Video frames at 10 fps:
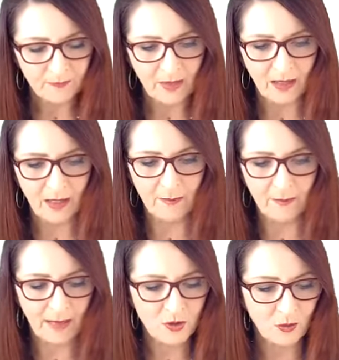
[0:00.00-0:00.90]

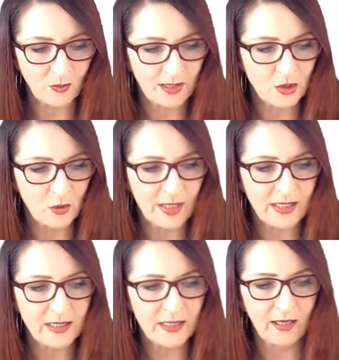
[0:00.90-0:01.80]
up to 1 in
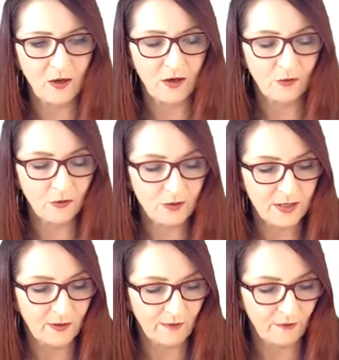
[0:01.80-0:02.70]
20, and I
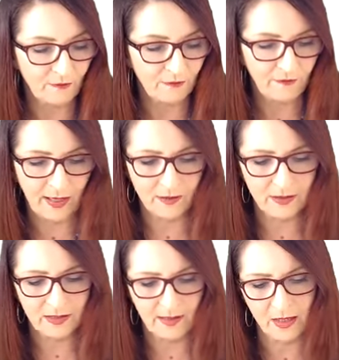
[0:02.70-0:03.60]
also even found
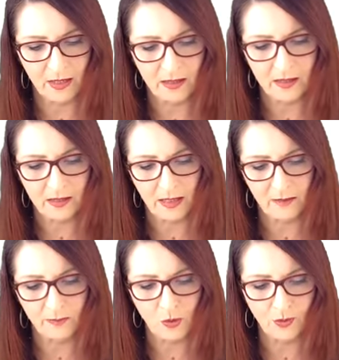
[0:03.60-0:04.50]
something that said
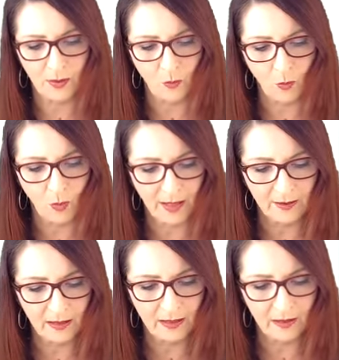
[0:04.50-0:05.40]
between 1
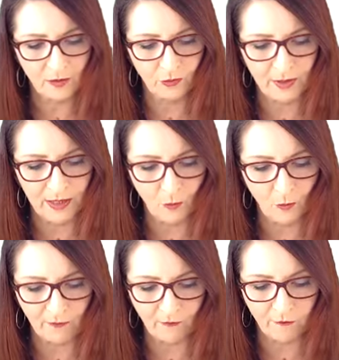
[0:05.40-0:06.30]
in 3 and 1
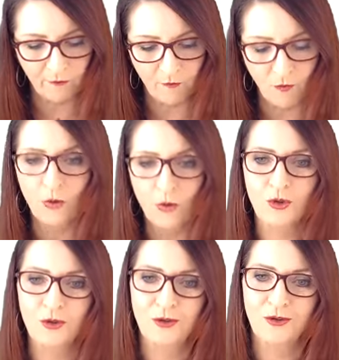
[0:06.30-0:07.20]
in 4
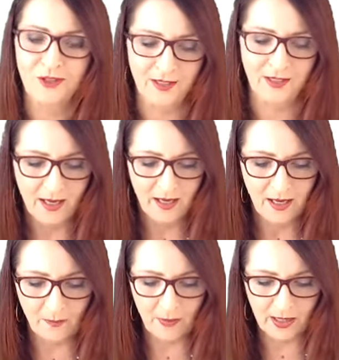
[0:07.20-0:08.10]
children
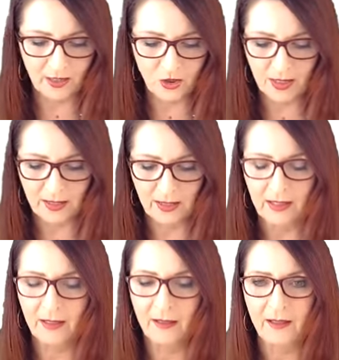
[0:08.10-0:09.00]
are being treated in
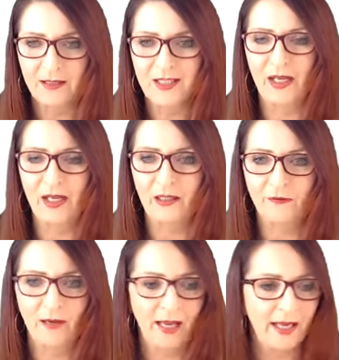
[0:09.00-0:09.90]
Australia for
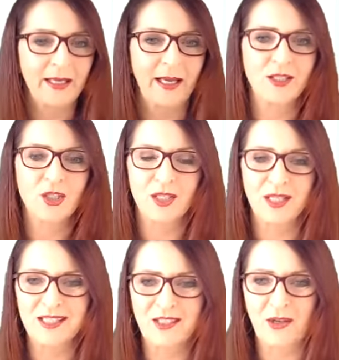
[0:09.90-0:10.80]
ADHD.
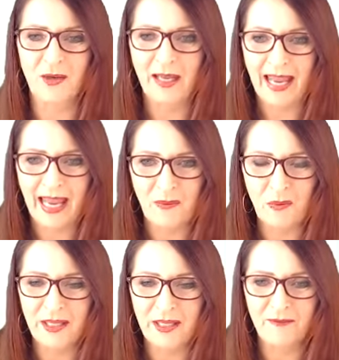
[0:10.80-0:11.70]
So how will
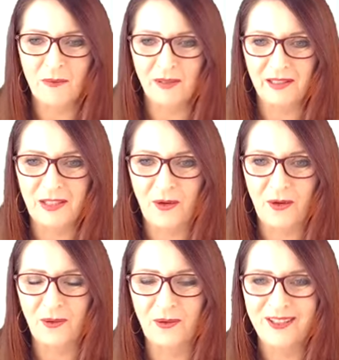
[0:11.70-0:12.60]
we ever really
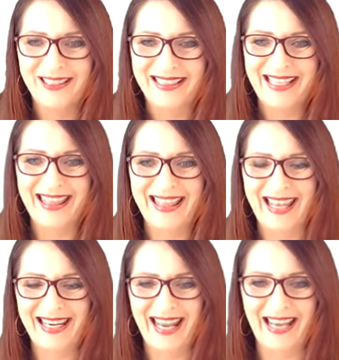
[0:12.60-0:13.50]
know that
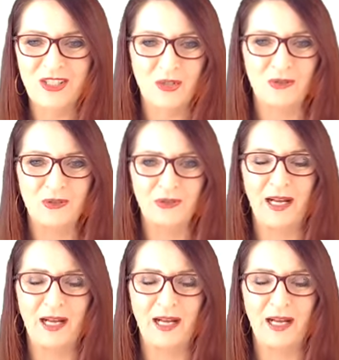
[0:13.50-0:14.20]
actual,